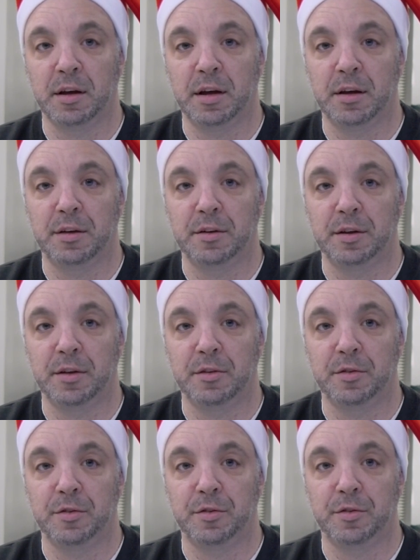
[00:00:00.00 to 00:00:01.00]
and
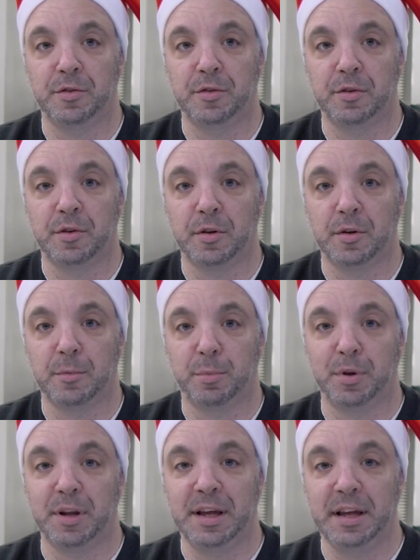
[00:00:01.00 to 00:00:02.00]
his
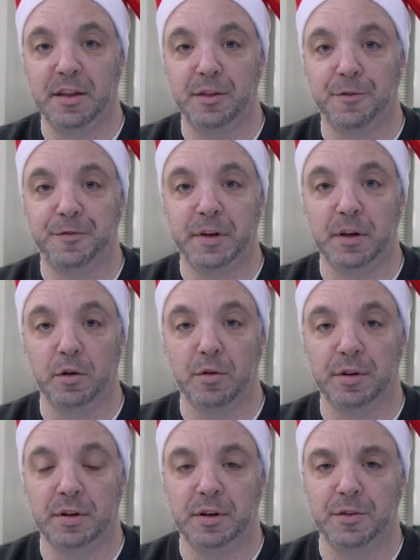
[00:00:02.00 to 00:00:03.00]
play in the
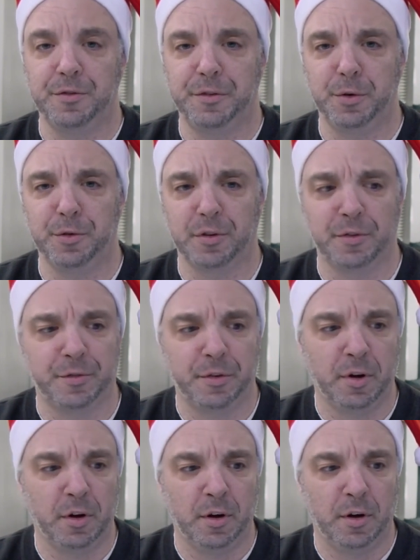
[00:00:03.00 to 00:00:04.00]
field and his views of
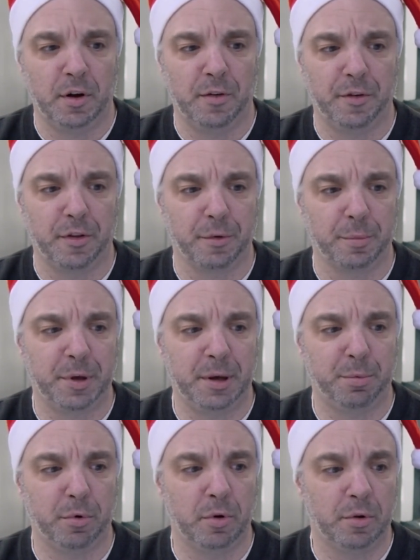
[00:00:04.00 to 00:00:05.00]
other
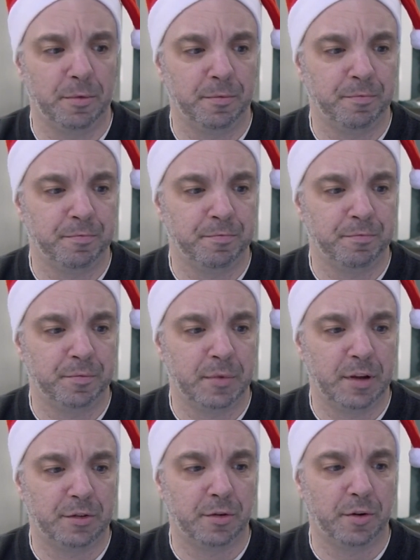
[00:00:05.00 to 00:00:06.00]
people.
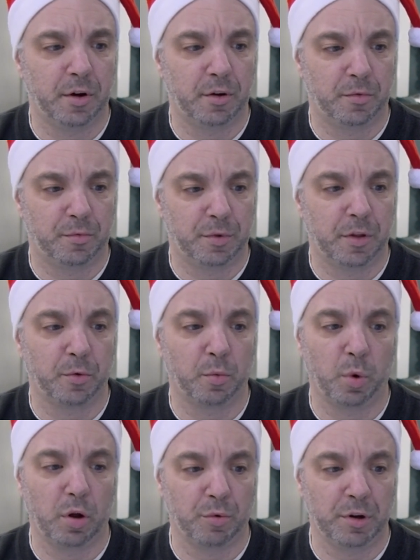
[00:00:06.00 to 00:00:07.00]
It's another
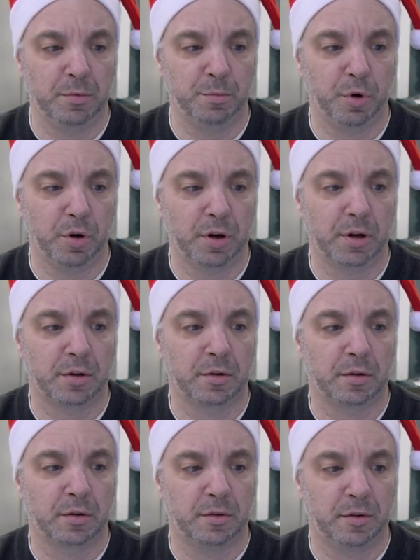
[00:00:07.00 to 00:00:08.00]
well-written book,
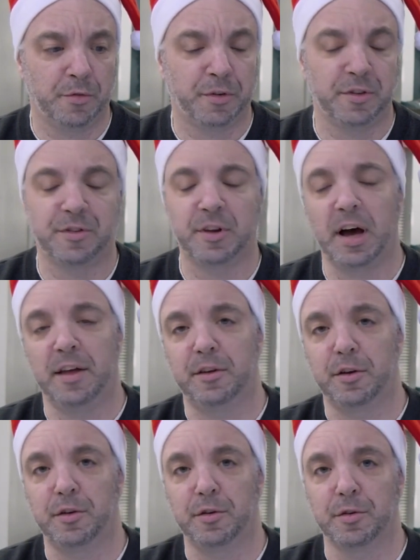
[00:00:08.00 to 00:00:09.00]
different side
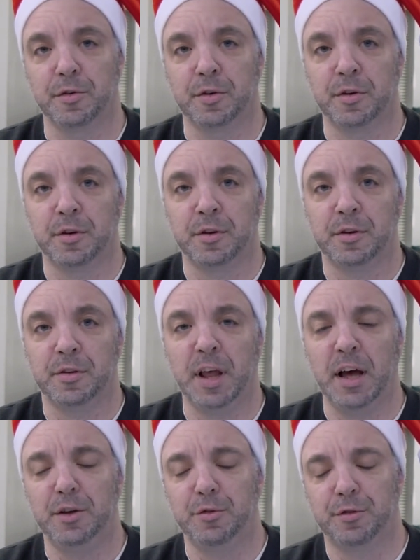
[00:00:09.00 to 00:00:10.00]
that you're
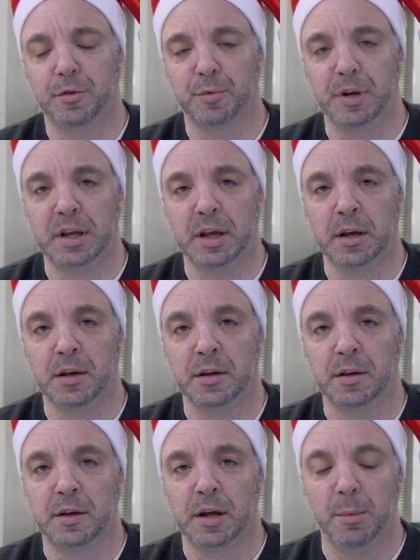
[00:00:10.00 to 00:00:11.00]
not used to reading
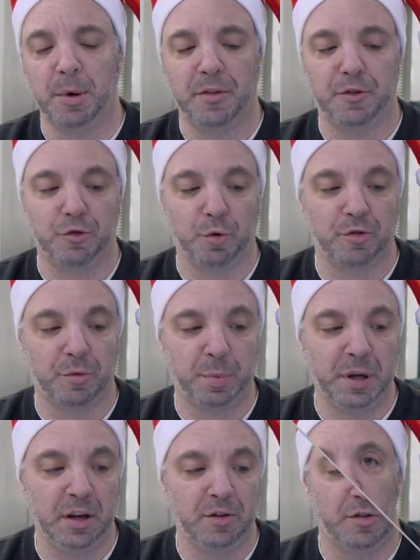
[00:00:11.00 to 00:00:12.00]
about the Georgia
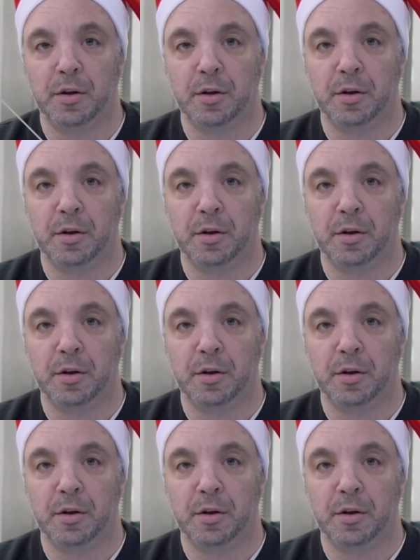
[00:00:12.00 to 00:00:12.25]
Peach.